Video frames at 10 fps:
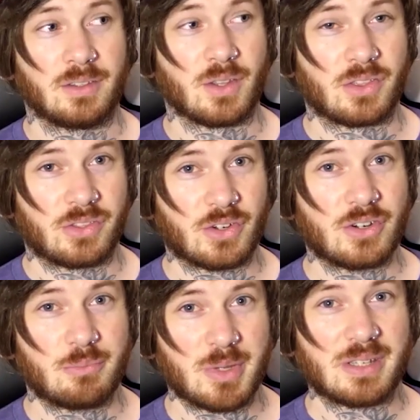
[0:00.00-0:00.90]
The
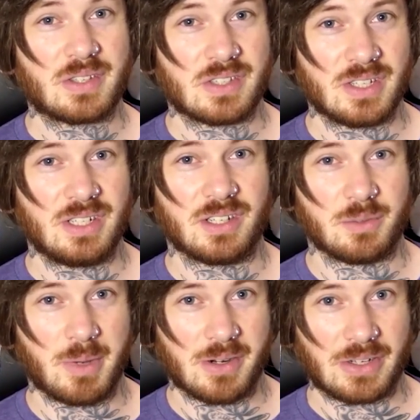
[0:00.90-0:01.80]
third biggest city in
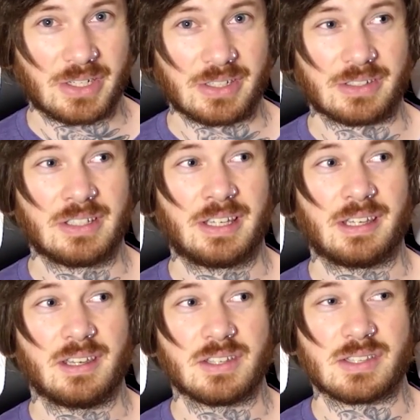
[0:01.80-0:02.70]
America
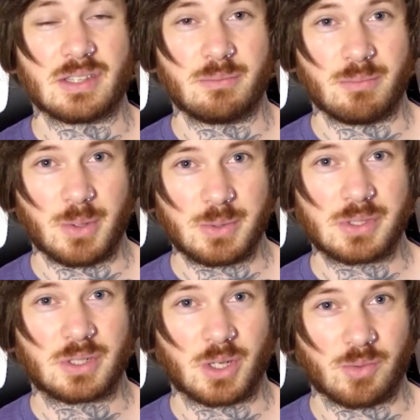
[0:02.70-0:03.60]
is the
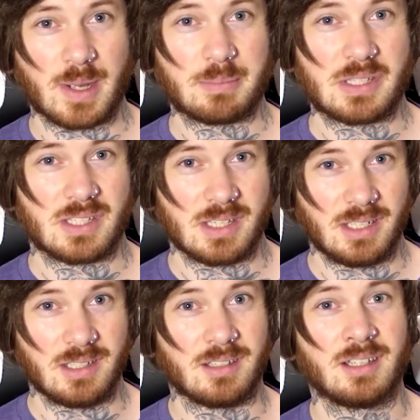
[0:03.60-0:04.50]
most corrupt
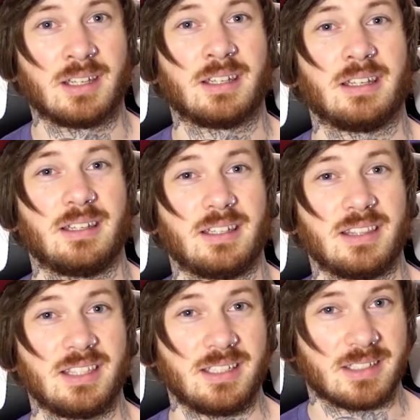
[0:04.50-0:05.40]
city in
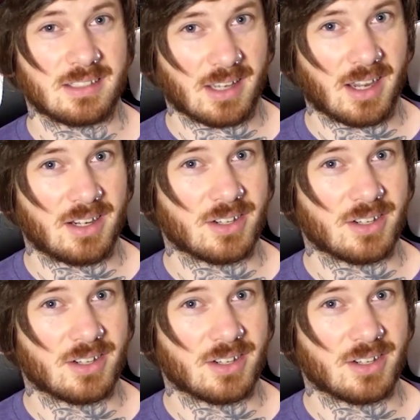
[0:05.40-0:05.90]
the entire